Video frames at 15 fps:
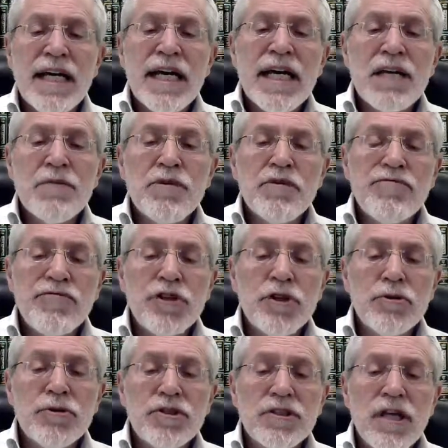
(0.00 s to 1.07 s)
He
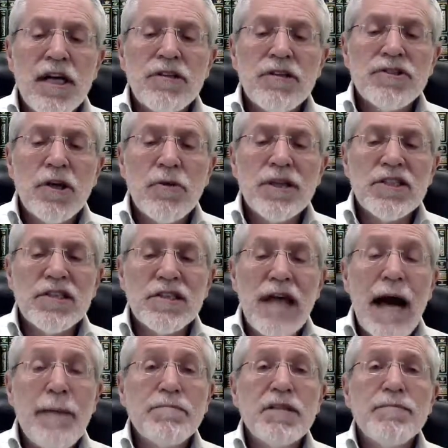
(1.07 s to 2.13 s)
refused, so he
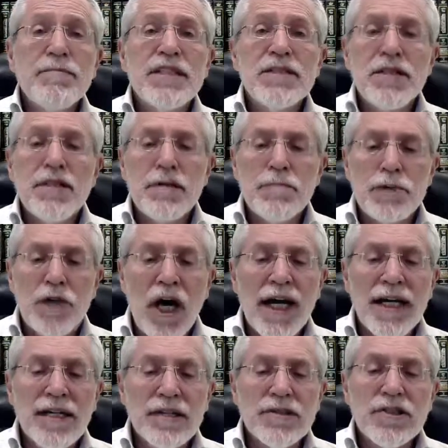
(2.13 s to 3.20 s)
slapped him into
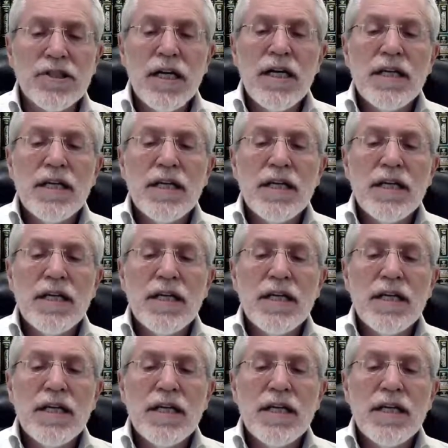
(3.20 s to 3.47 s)
compliance.